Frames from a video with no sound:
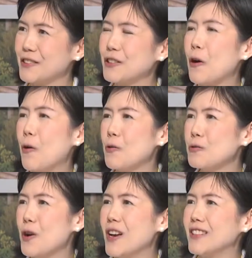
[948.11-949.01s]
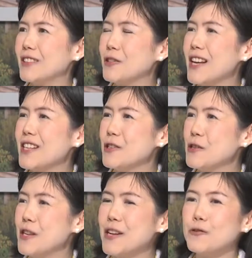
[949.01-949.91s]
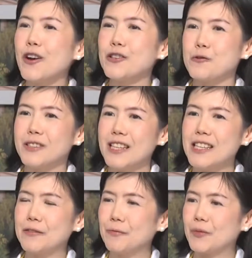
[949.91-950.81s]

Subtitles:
So they do not use in